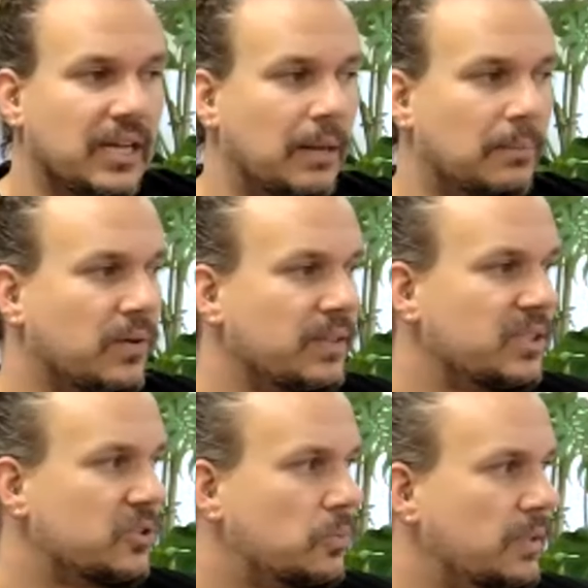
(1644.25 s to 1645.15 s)
I'm going to
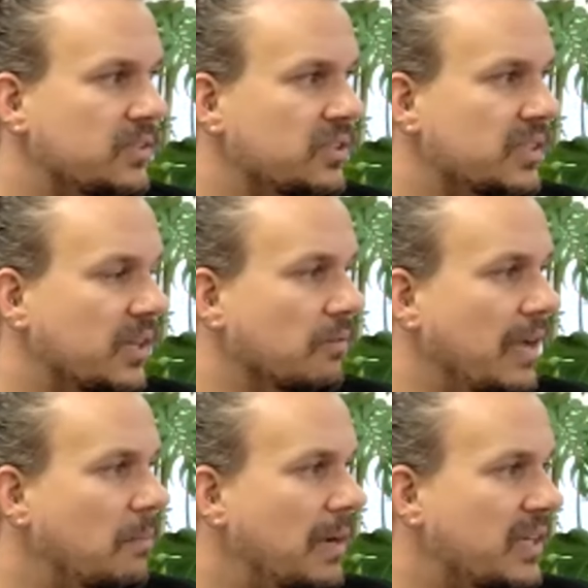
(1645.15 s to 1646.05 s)
twist, and right
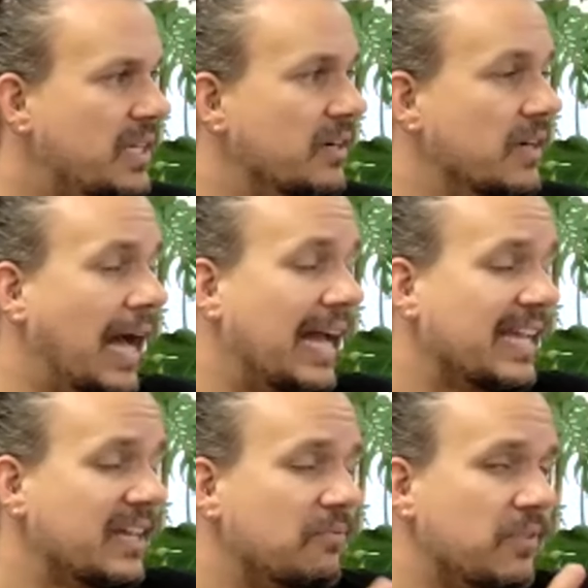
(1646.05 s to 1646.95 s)
about here, I
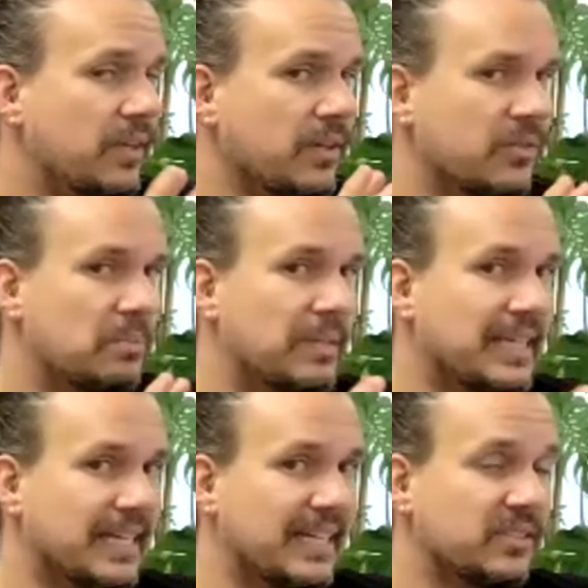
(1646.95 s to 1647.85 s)
can feel the
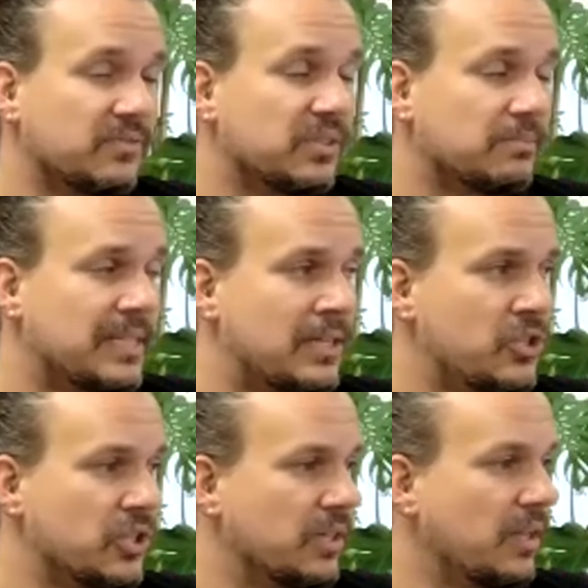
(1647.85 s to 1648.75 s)
beginnings of some tension.